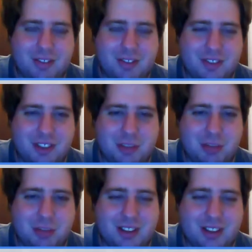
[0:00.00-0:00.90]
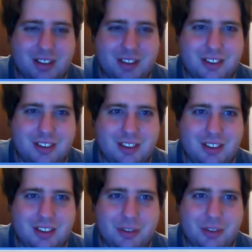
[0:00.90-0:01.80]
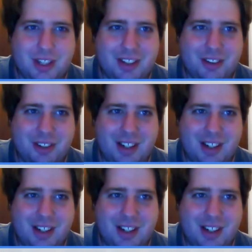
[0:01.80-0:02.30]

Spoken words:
first place, it looks a little... I'm trying to do it